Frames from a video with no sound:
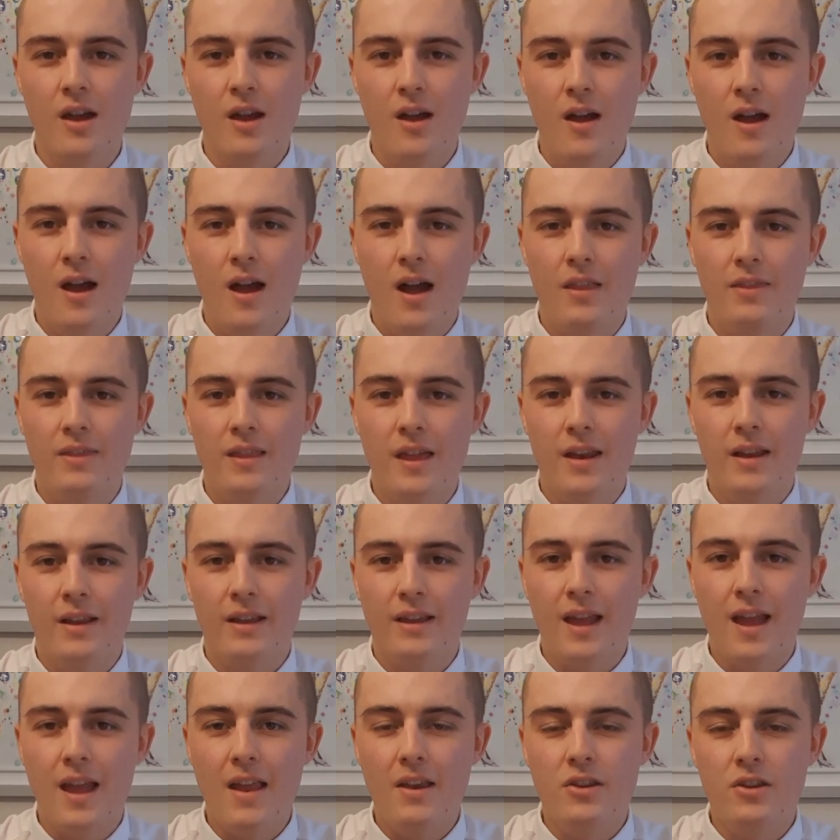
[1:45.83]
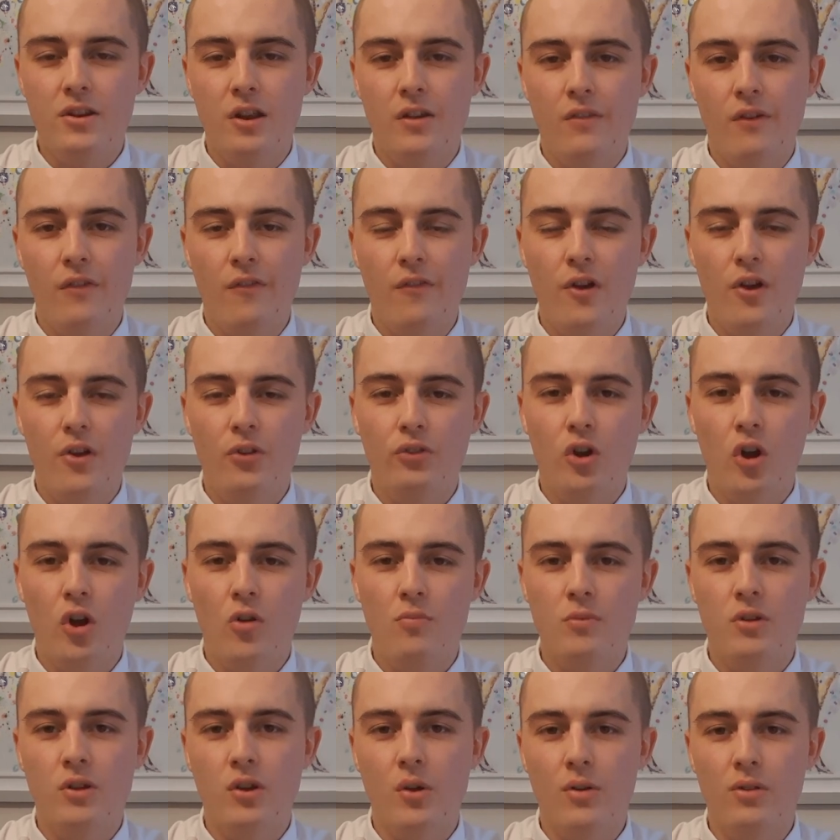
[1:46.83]
And then again, the first time you
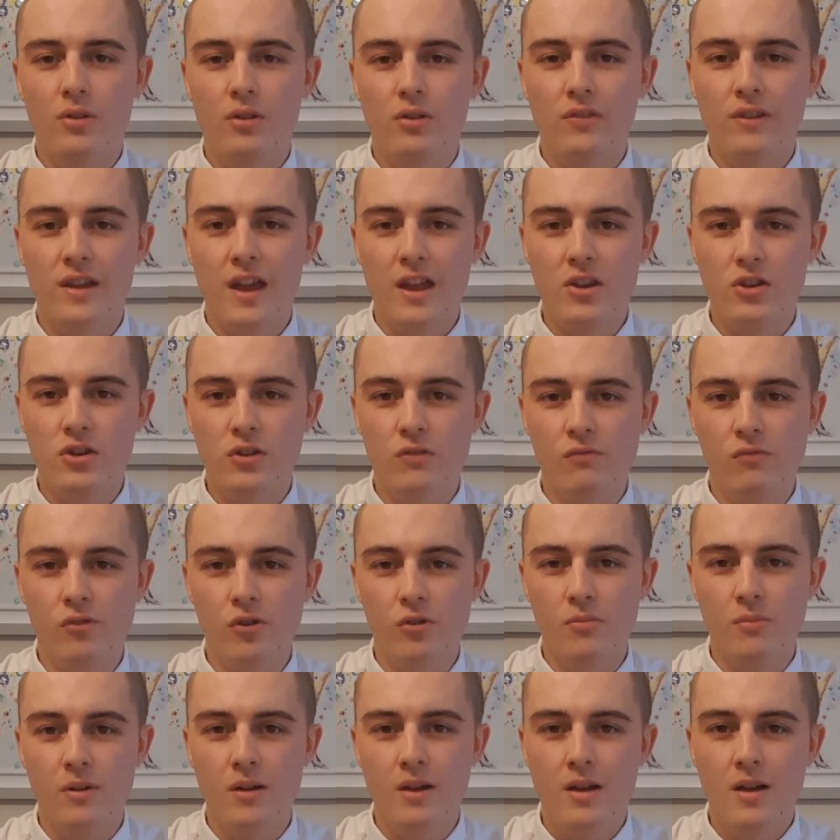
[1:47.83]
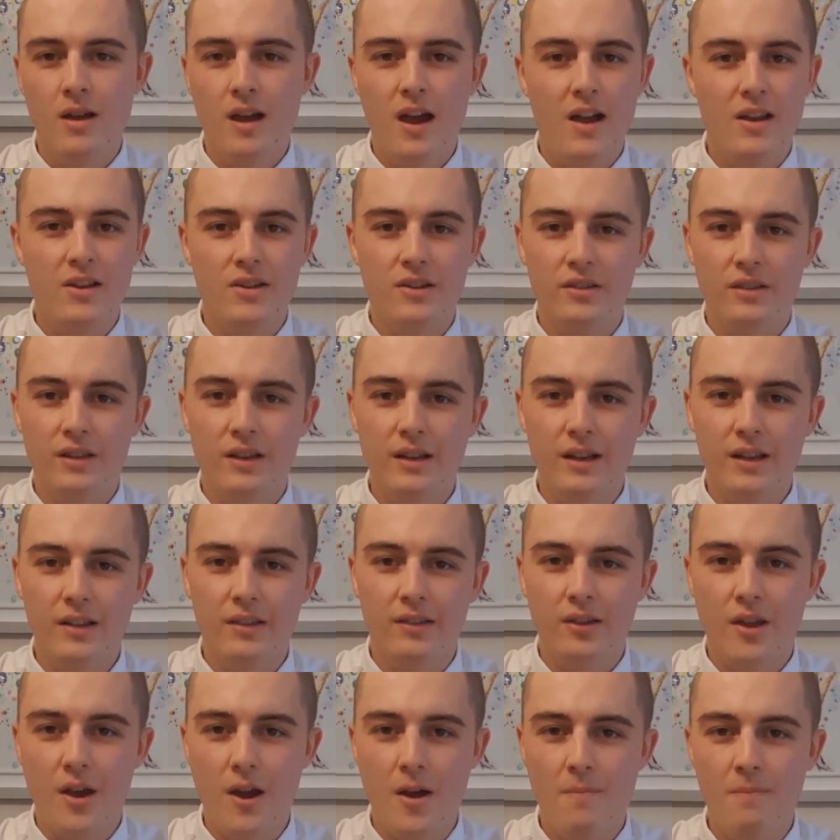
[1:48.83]
go into the engine room and you see this
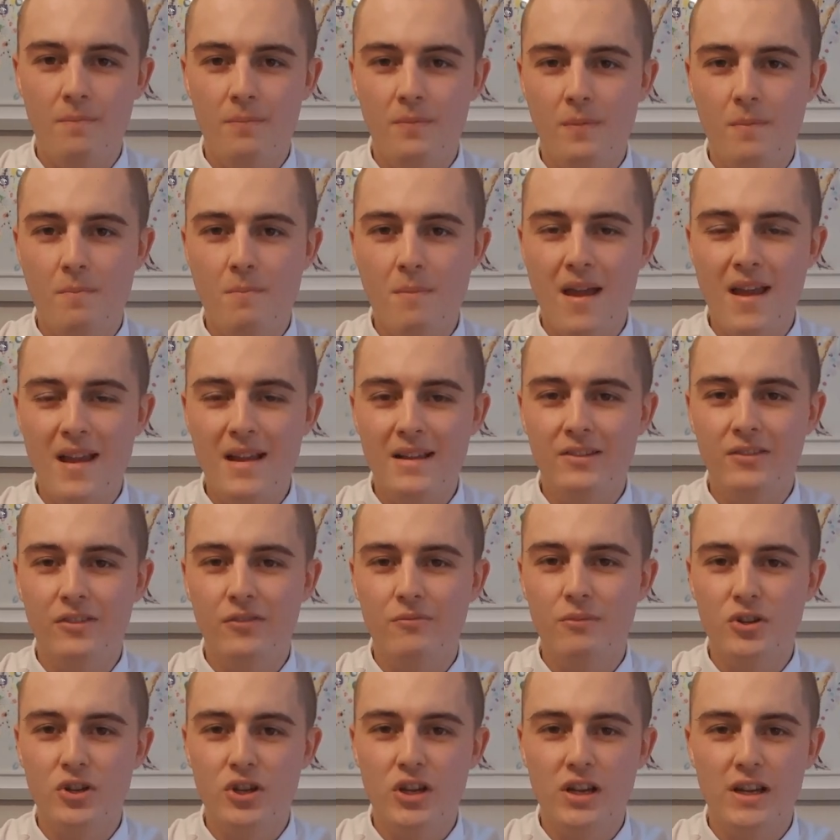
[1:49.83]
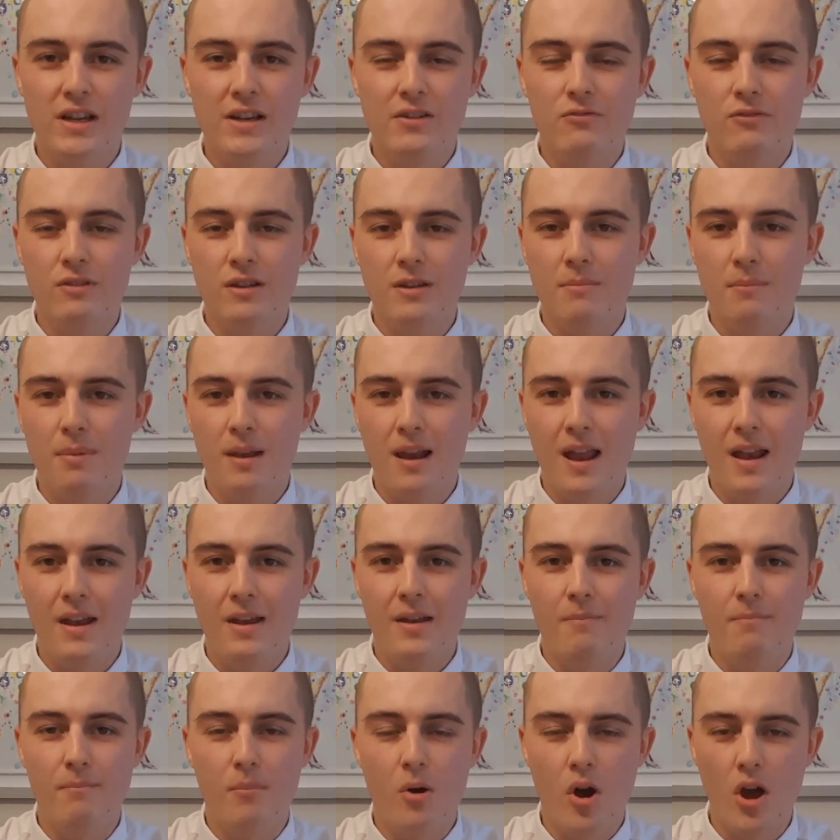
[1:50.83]
maze of machinery and plant and
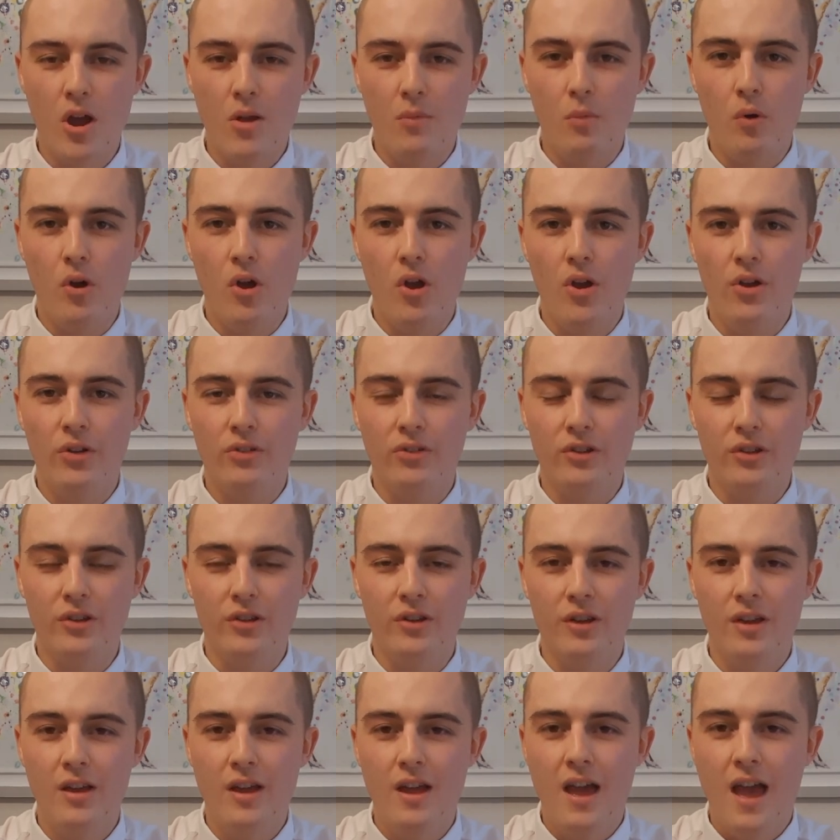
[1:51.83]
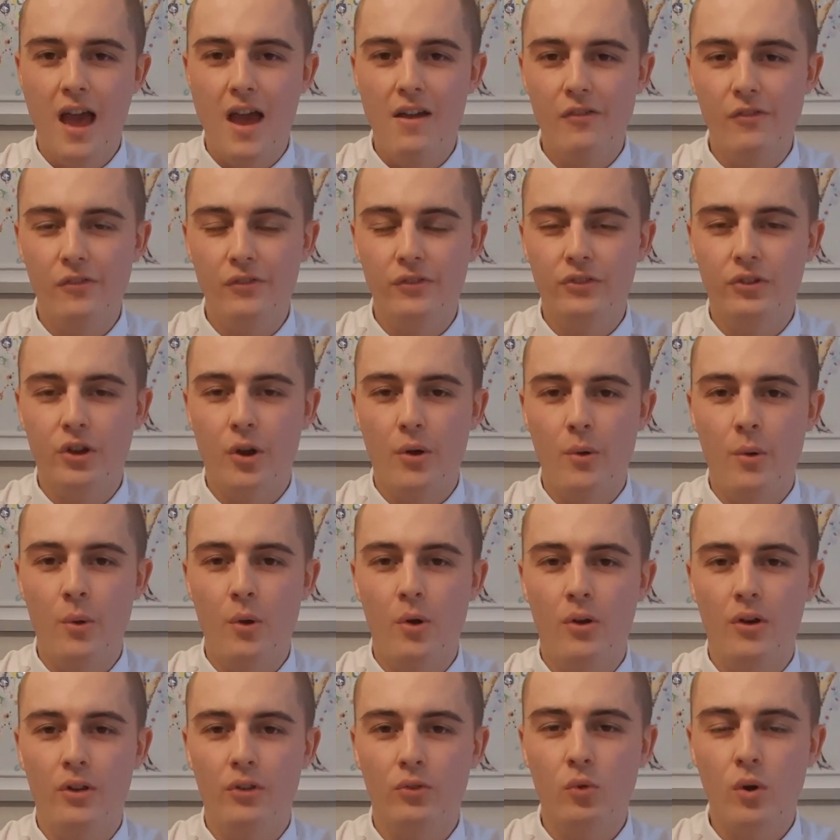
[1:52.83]
pipe works and everything's going on,
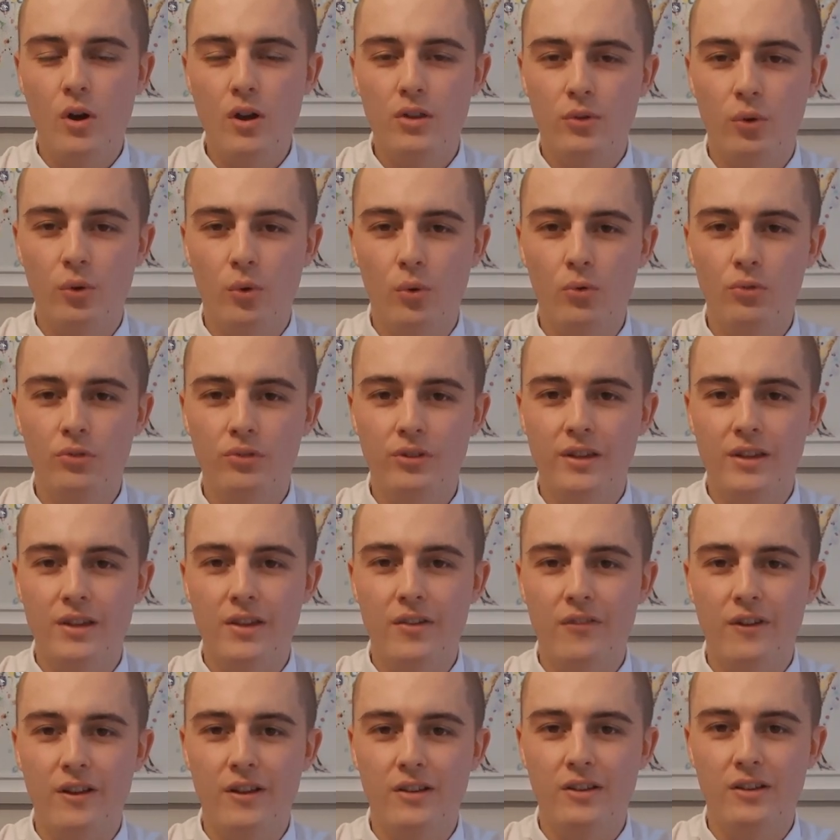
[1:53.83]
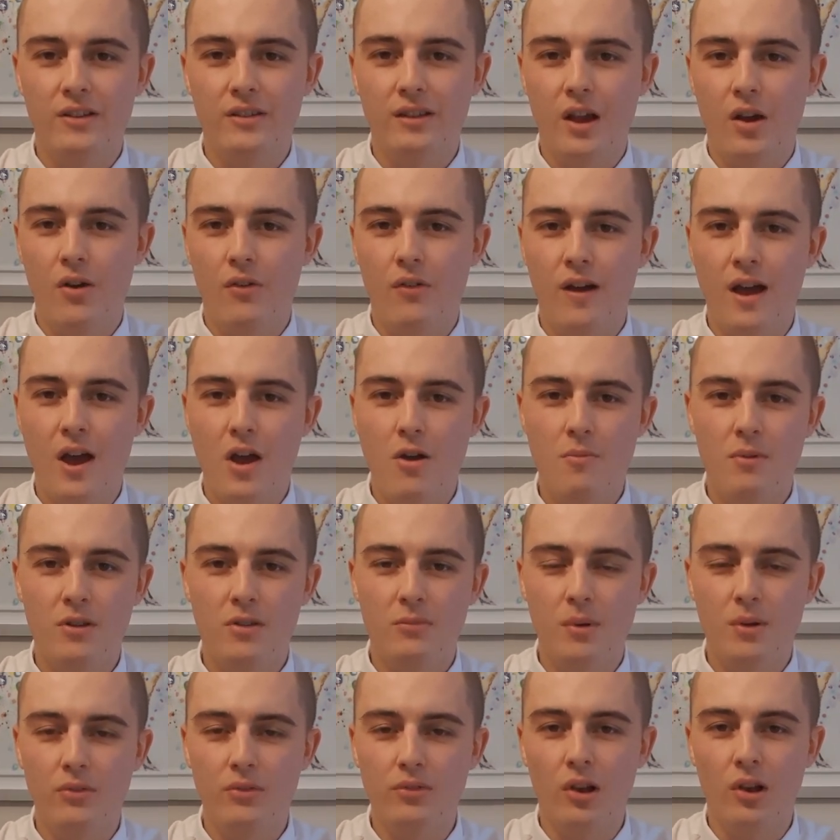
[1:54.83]
it's quite daunting. You think to yourself, how am I
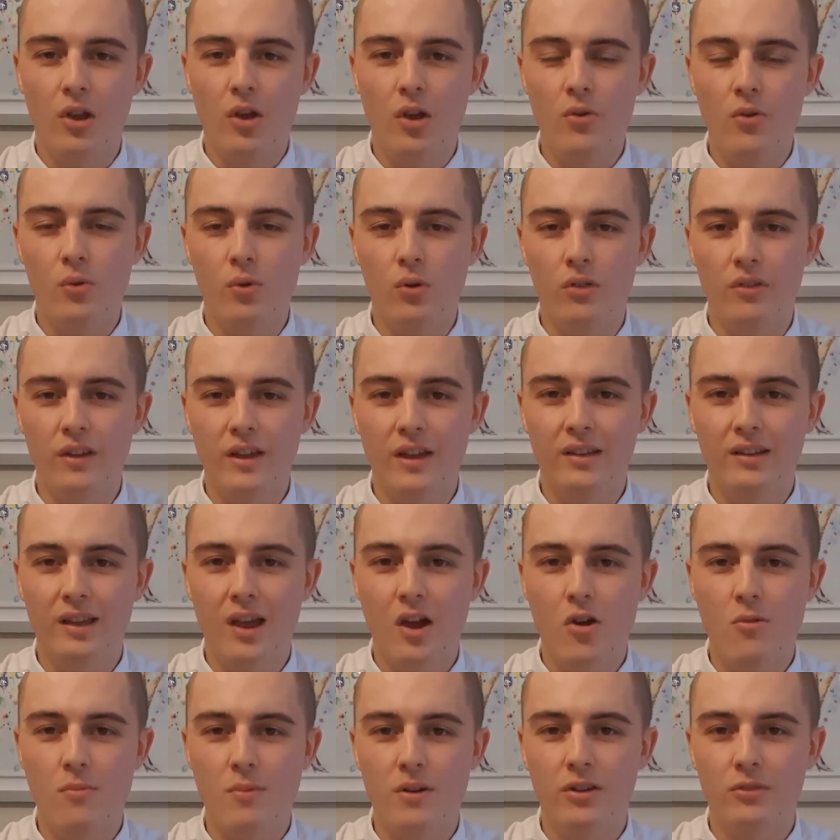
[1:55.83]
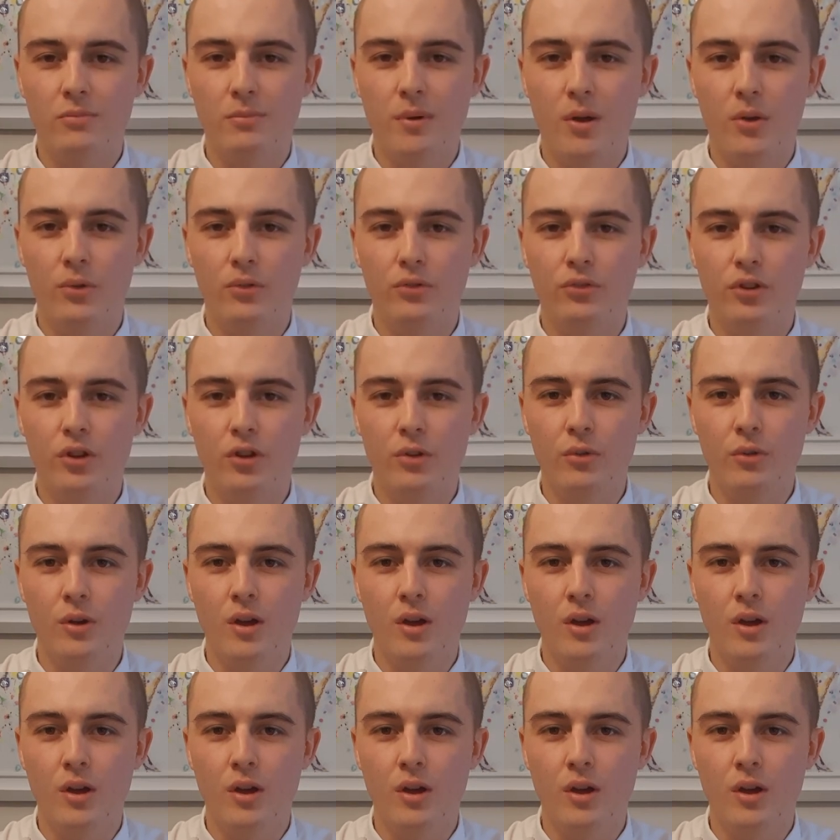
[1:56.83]
supposed to learn all of this? How am I supposed to